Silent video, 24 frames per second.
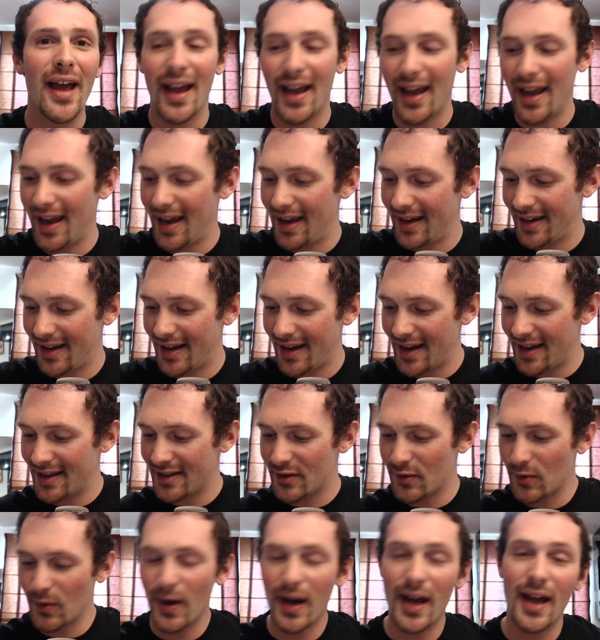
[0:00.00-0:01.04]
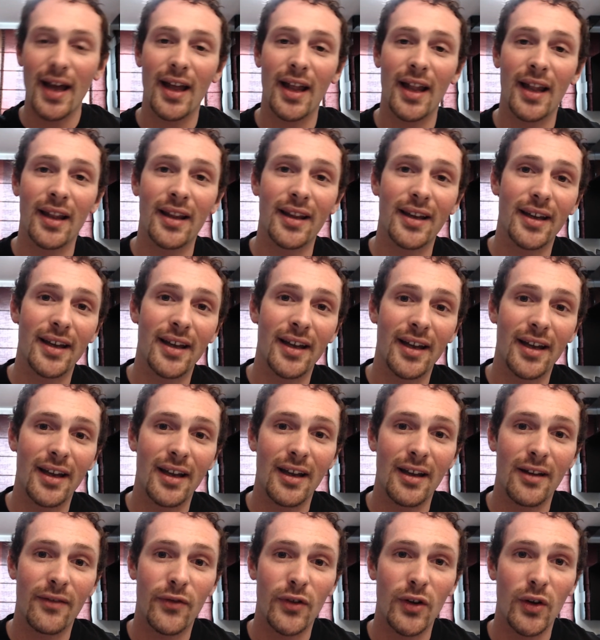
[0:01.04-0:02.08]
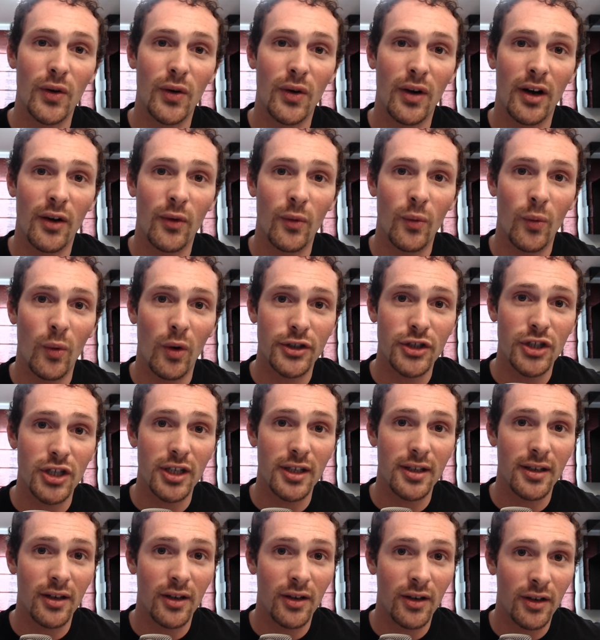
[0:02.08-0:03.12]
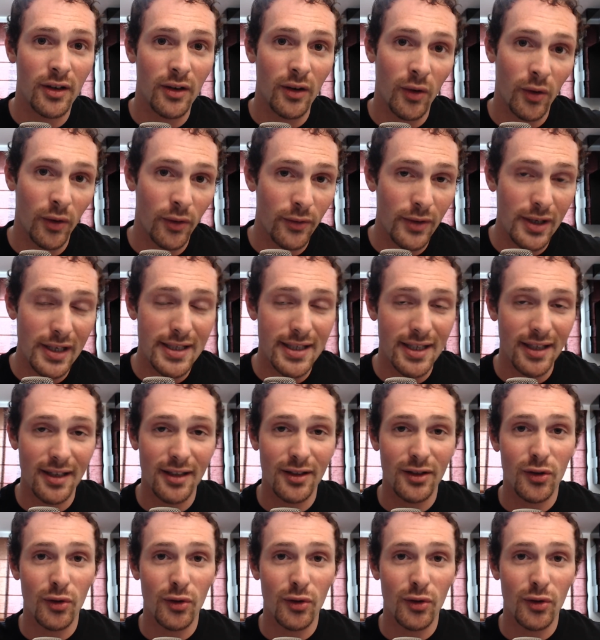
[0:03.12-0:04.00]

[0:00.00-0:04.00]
And as well, if you are watching or listening